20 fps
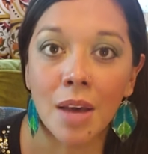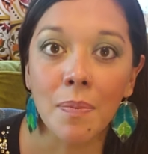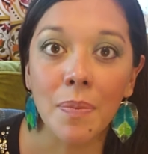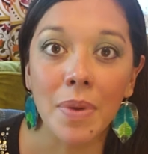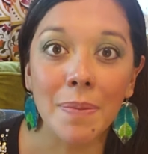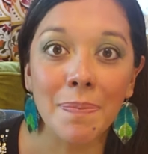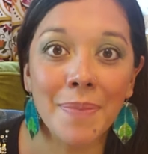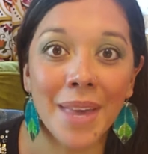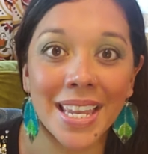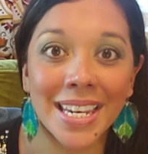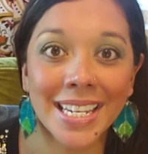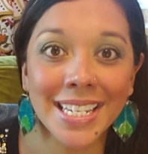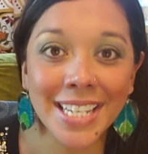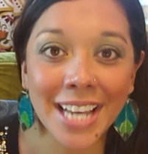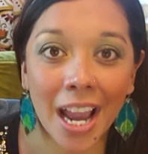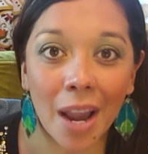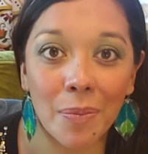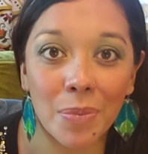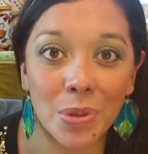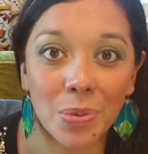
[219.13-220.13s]
but many
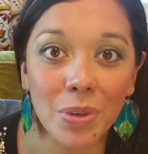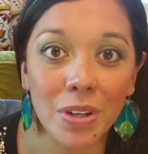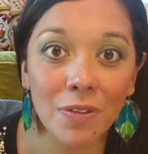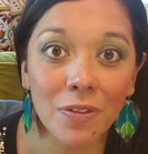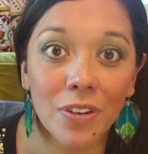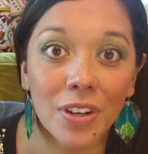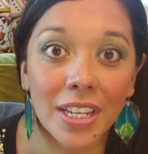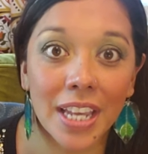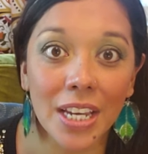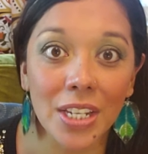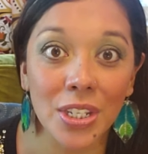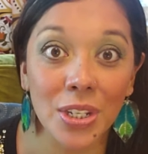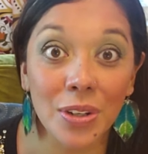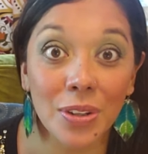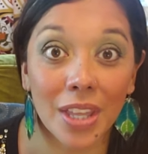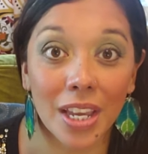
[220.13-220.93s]
times we forget to